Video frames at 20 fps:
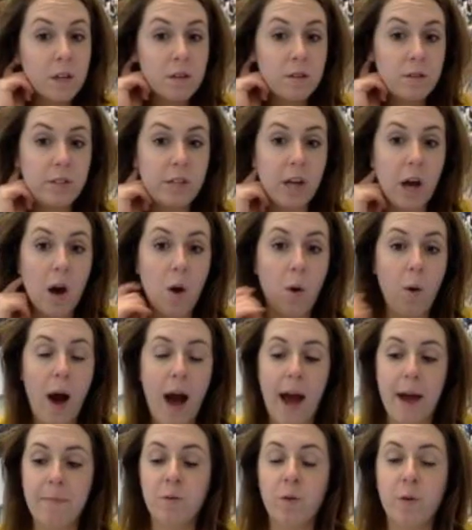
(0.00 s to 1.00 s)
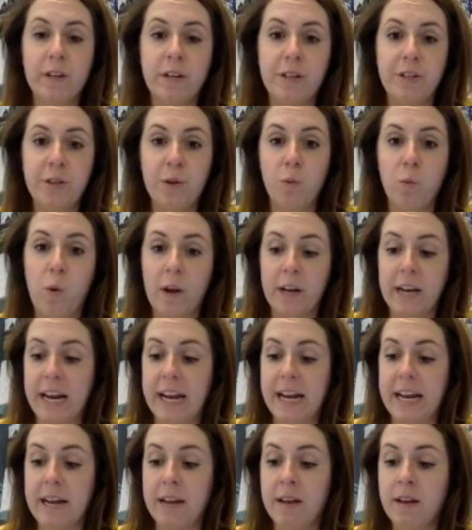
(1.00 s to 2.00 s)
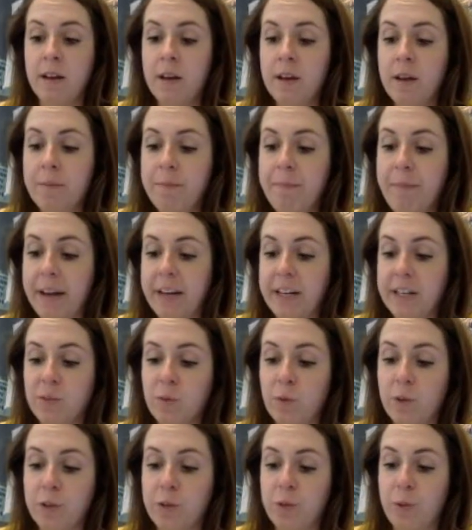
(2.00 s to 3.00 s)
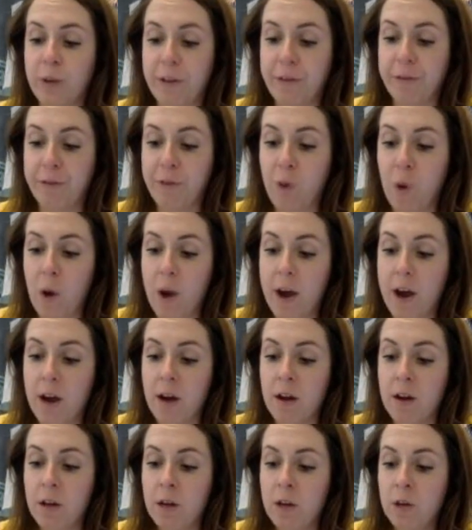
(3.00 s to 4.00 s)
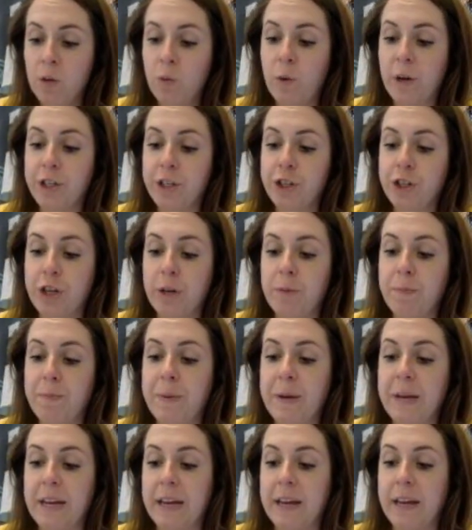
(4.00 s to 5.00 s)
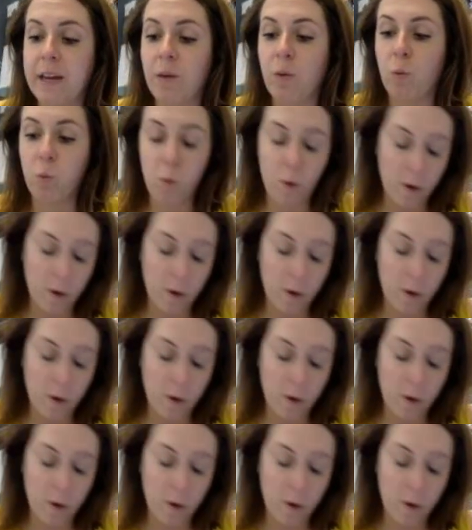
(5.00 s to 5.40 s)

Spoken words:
So I'm going to do 180 minus 124, which should be